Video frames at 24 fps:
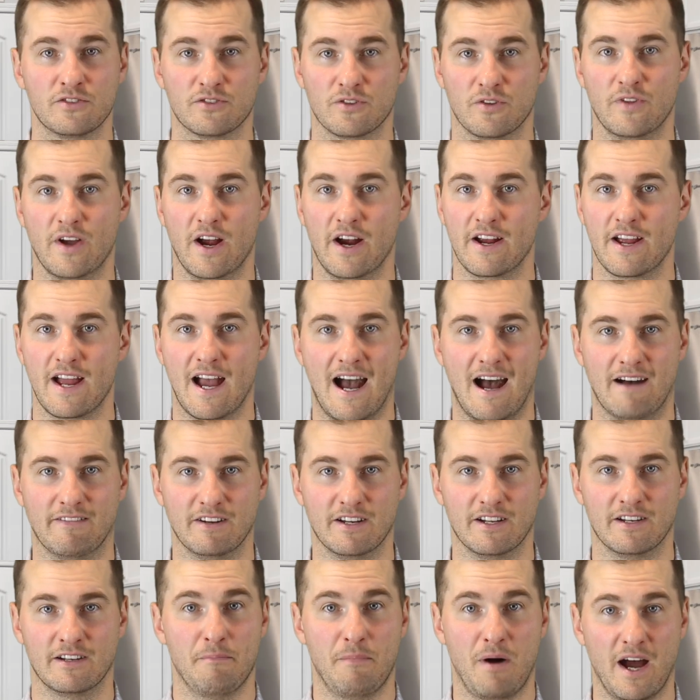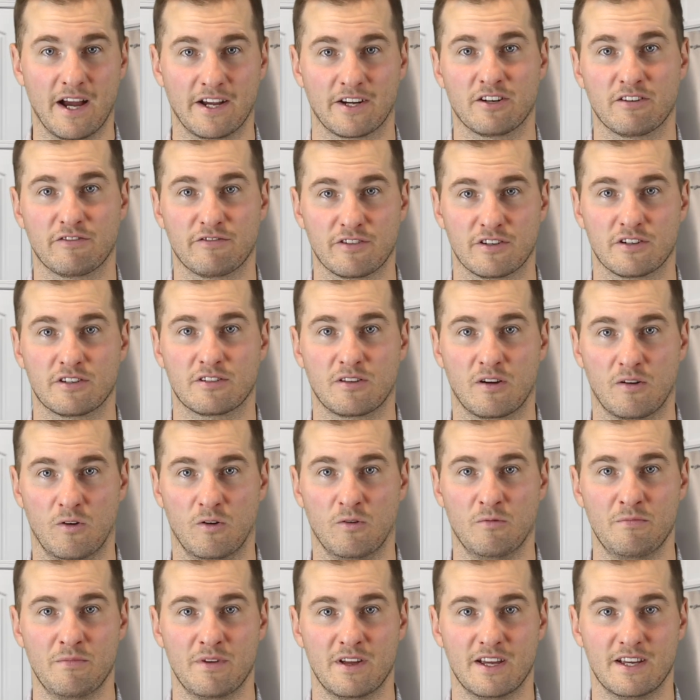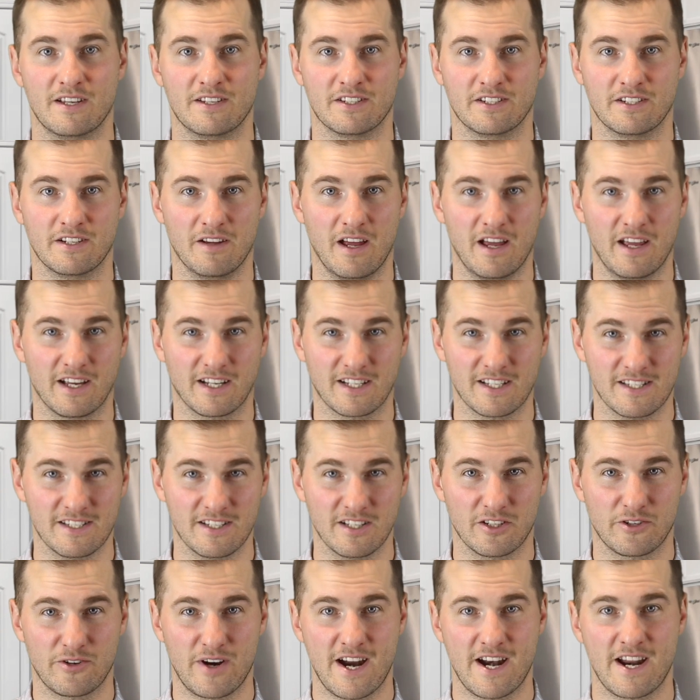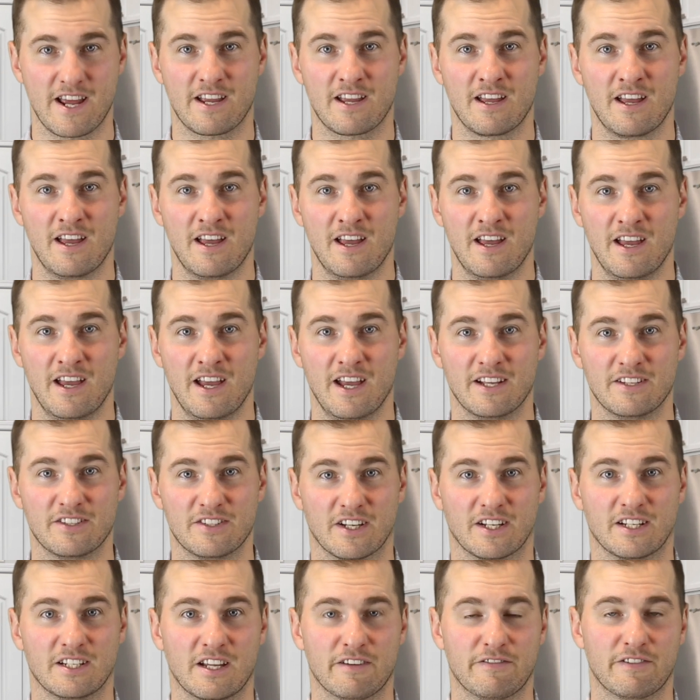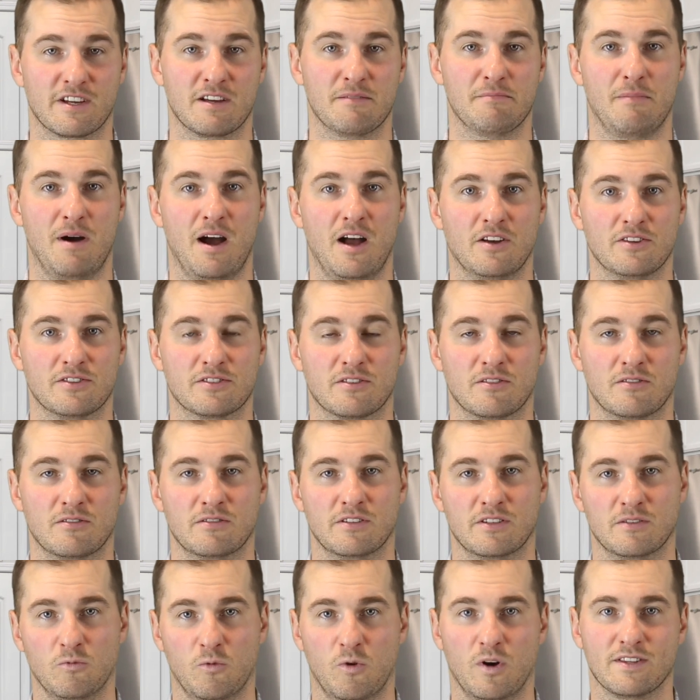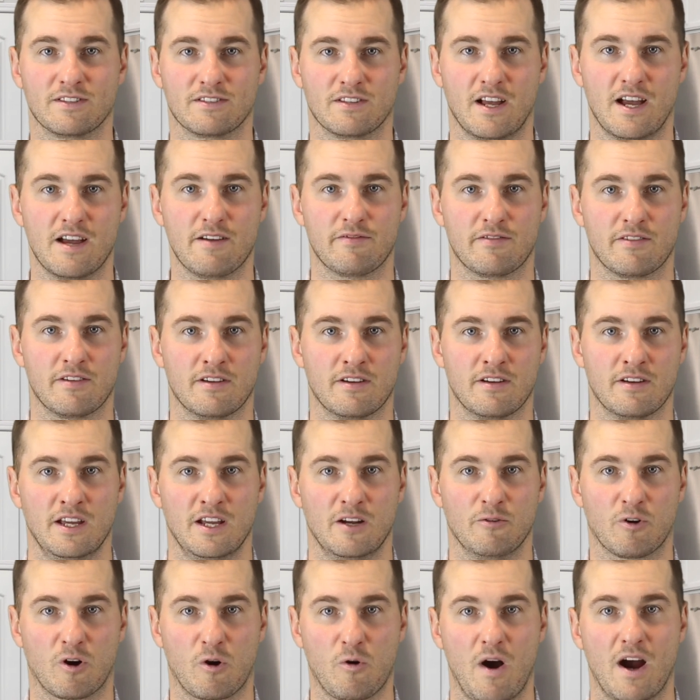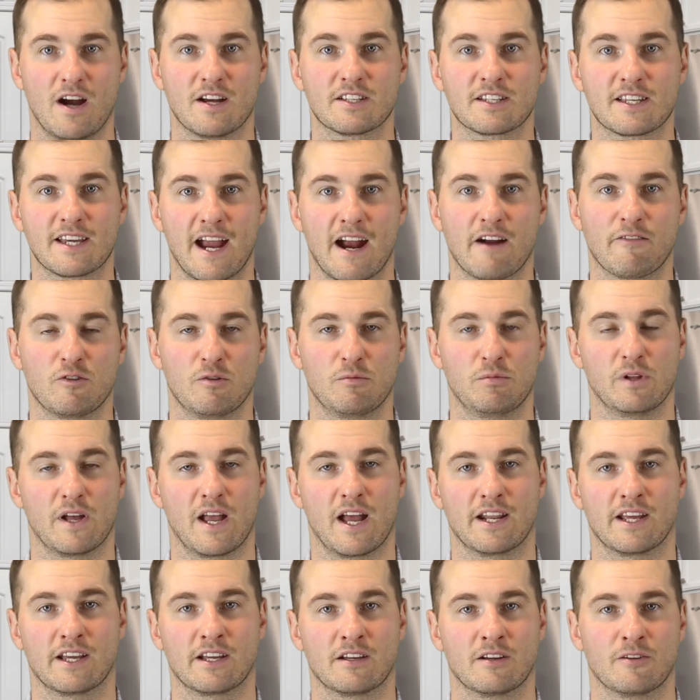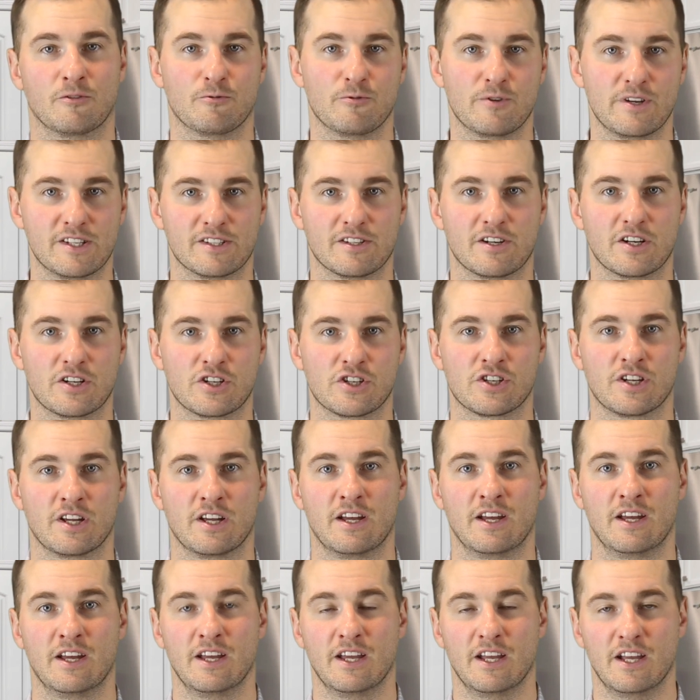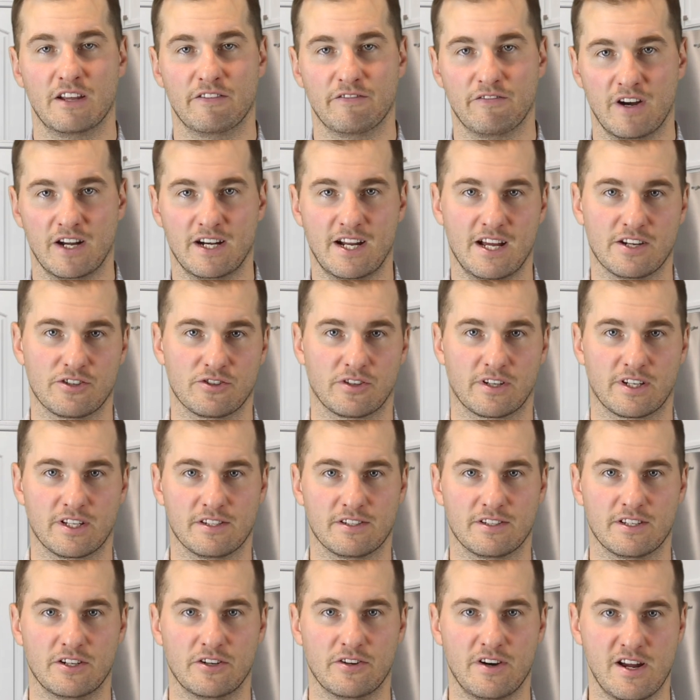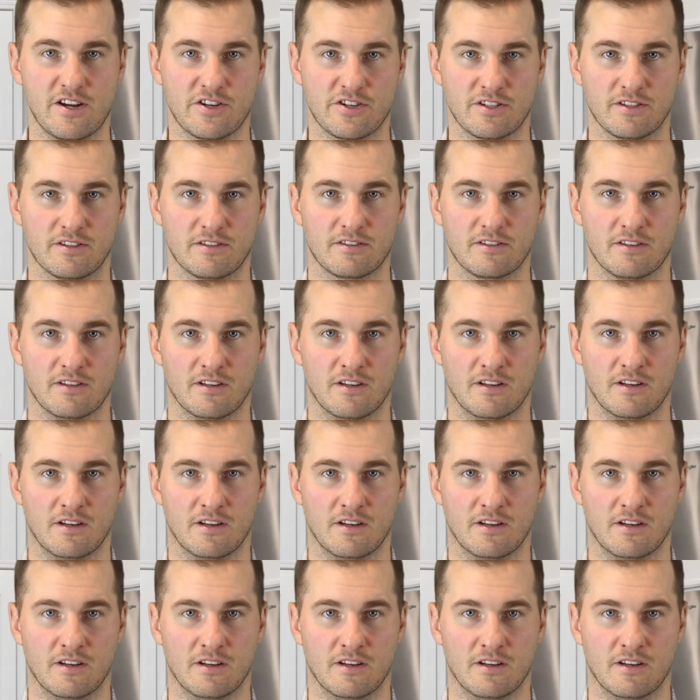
So there you have it. Buying your first home is an exhilarating and significant milestone in one's life. It requires careful planning, research, and financial considerations.